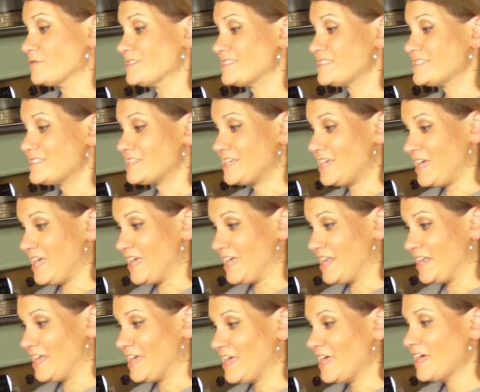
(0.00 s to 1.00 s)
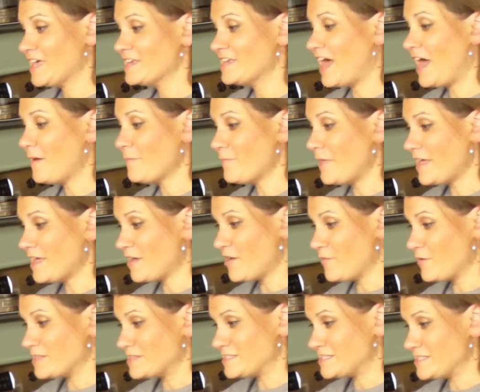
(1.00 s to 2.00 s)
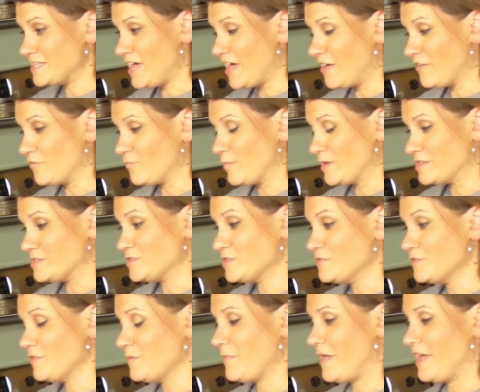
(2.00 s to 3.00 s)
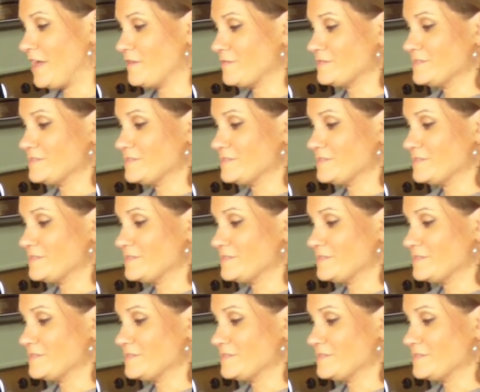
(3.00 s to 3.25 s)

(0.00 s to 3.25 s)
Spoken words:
skin. Not mango itself, but to the mango